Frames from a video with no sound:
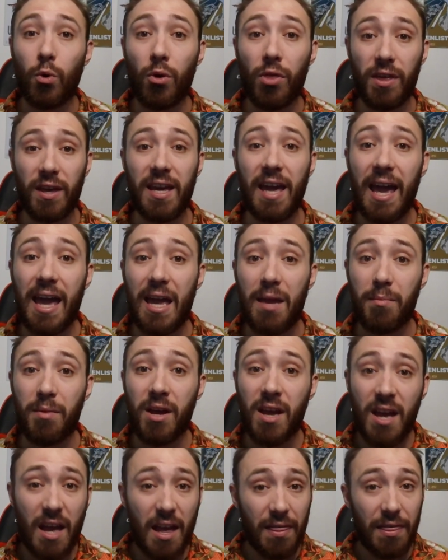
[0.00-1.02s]
the game
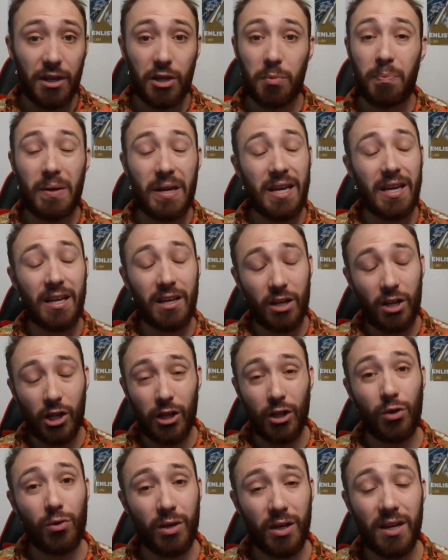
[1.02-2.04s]
that are being
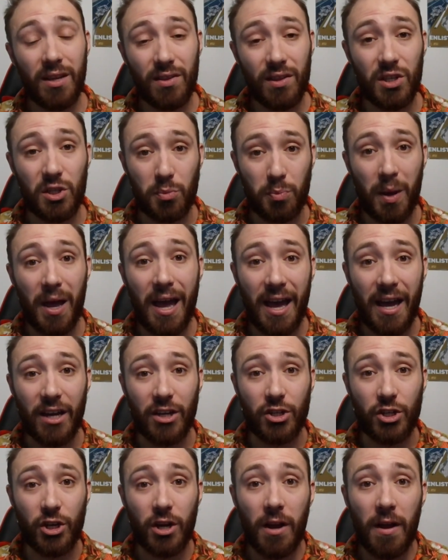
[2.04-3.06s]
included in this
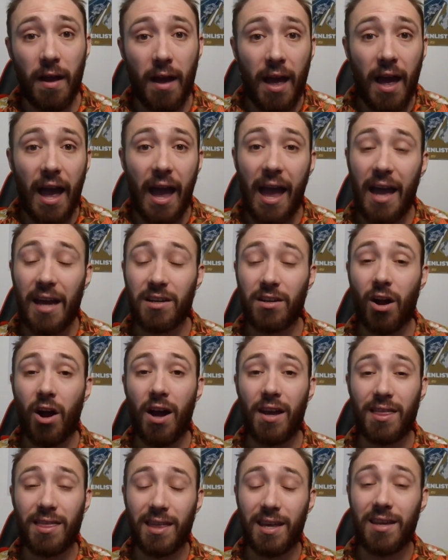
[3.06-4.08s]
patch. And
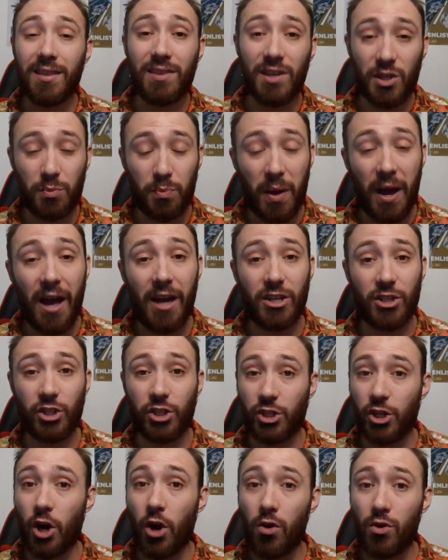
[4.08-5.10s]
I think this patch
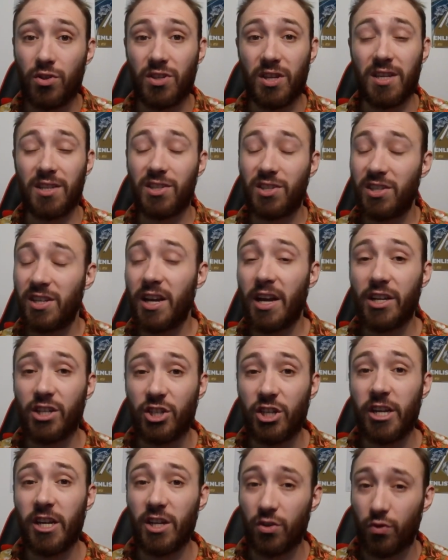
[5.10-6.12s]
shows that CIG
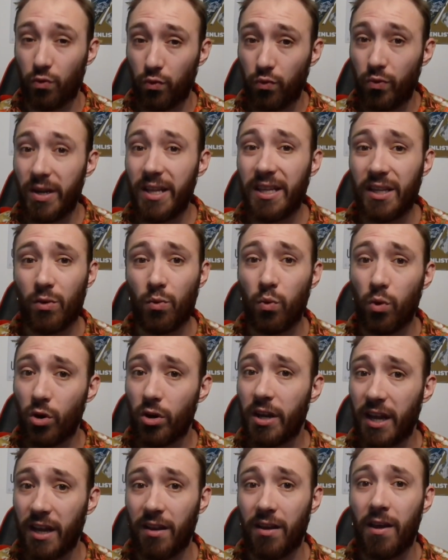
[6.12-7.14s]
is really
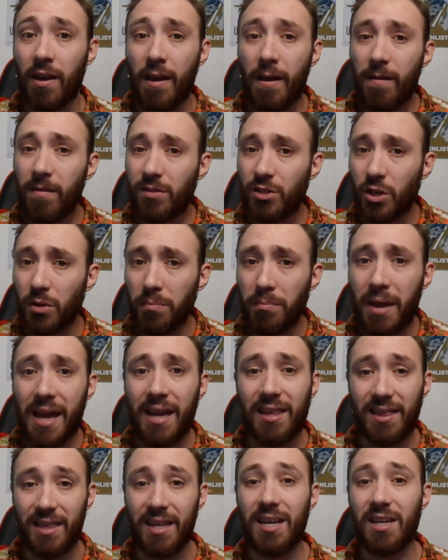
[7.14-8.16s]
working to
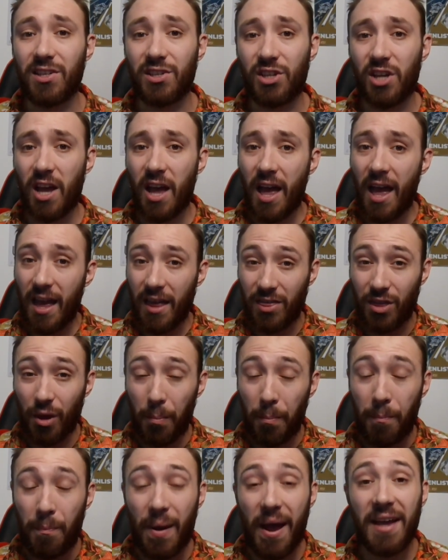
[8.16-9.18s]
make this the
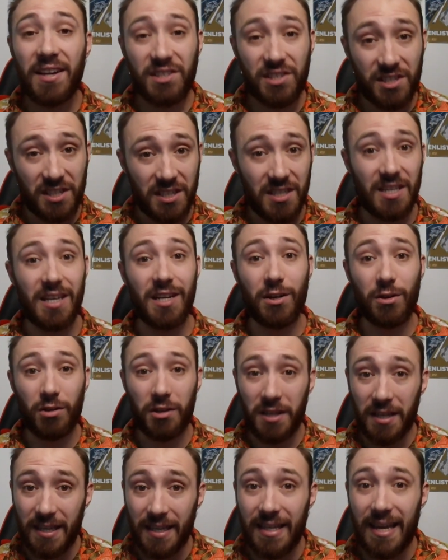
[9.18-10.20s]
best year
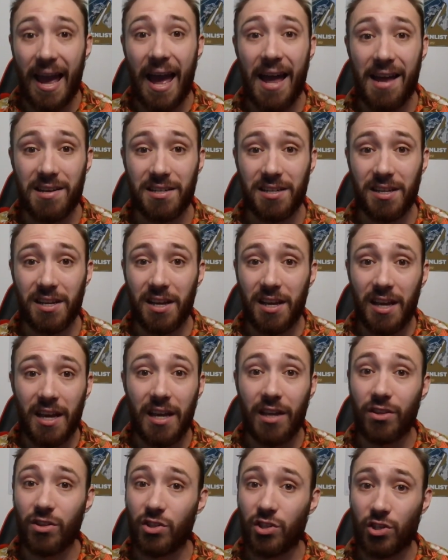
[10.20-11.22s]
yet
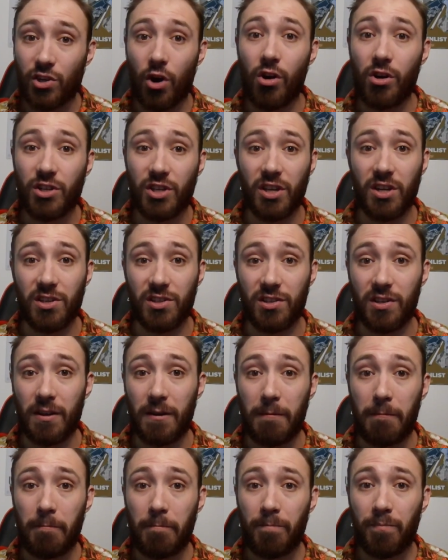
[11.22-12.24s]
in Star
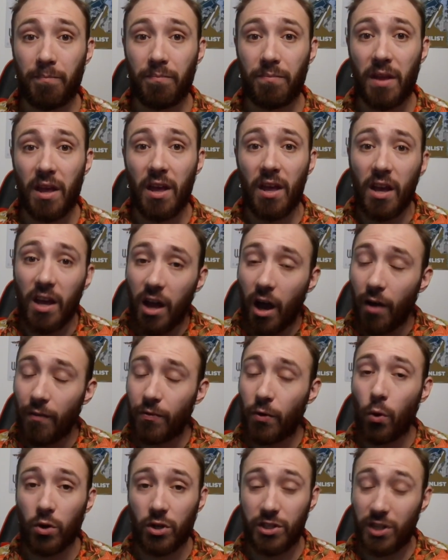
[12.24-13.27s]
Citizen. Of
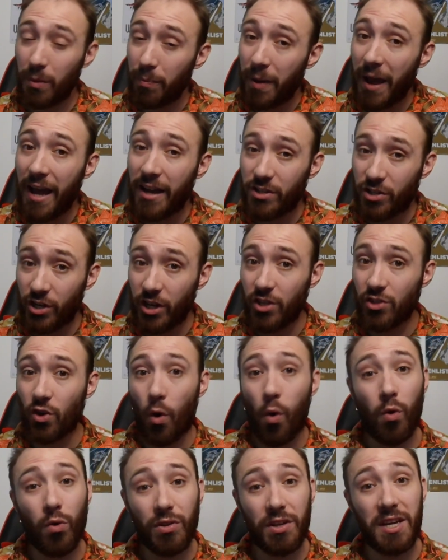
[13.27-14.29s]
course, the patch is
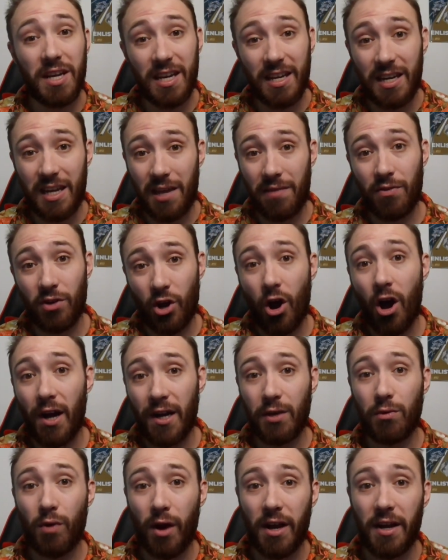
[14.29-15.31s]
only in
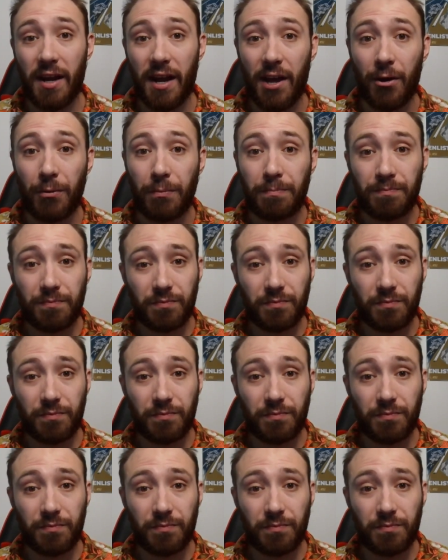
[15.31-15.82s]
Evocati right now,